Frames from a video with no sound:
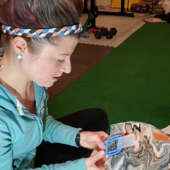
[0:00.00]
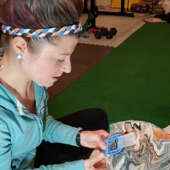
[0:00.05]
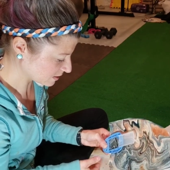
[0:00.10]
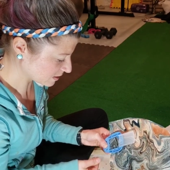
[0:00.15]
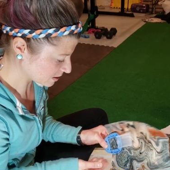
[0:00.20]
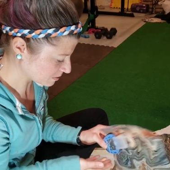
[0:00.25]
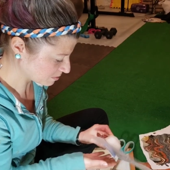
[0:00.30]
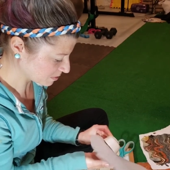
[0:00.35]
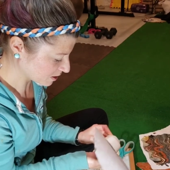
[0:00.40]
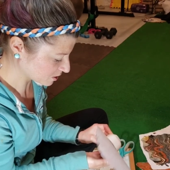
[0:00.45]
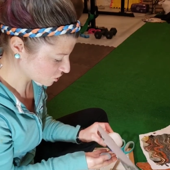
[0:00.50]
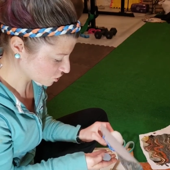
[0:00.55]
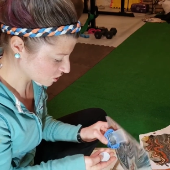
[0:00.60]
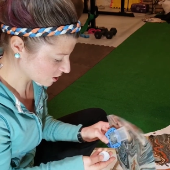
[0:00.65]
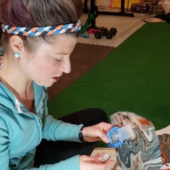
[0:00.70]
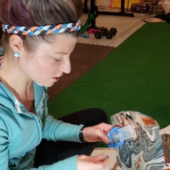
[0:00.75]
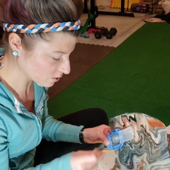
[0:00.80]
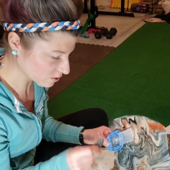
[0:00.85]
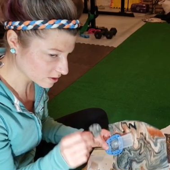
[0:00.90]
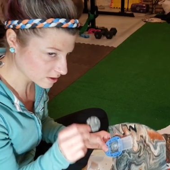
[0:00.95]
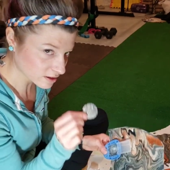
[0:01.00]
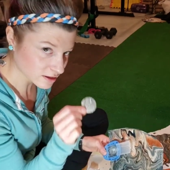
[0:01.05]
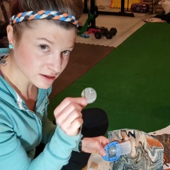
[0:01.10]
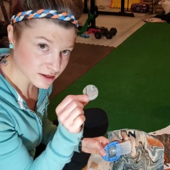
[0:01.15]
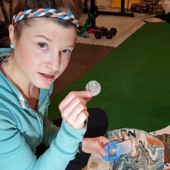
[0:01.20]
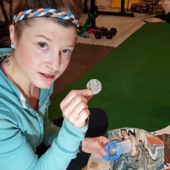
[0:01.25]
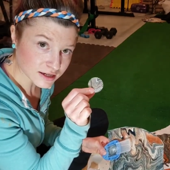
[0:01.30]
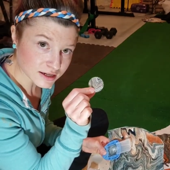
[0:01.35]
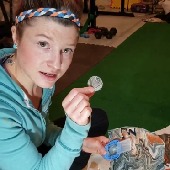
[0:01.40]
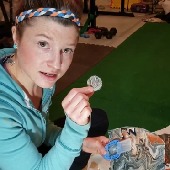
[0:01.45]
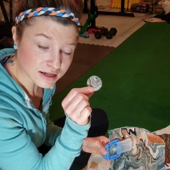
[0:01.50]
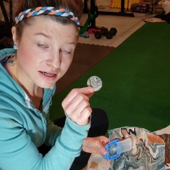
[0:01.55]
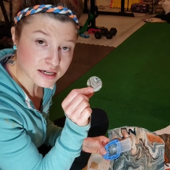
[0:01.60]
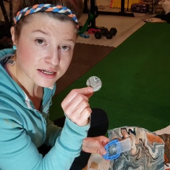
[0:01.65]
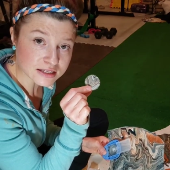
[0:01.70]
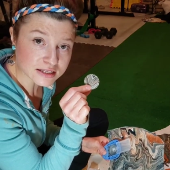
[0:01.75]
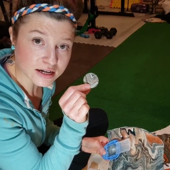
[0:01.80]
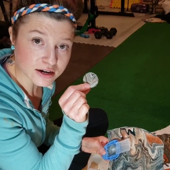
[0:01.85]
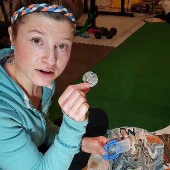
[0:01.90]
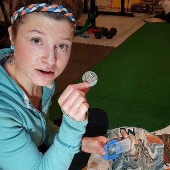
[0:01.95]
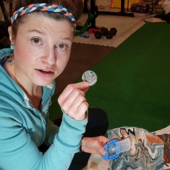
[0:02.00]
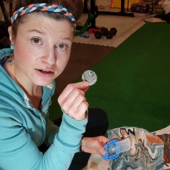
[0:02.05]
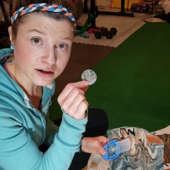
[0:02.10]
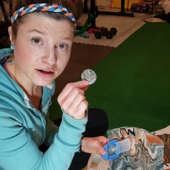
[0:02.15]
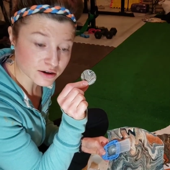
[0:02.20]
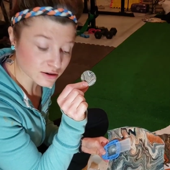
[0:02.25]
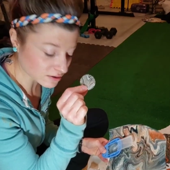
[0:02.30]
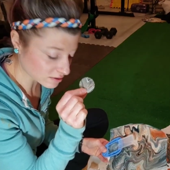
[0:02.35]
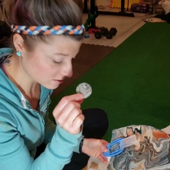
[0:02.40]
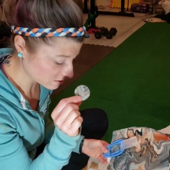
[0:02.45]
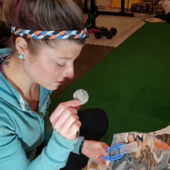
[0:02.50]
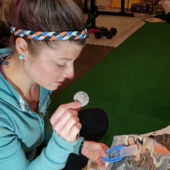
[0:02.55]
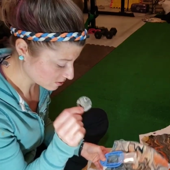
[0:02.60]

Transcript: and then punch it out, and there you go.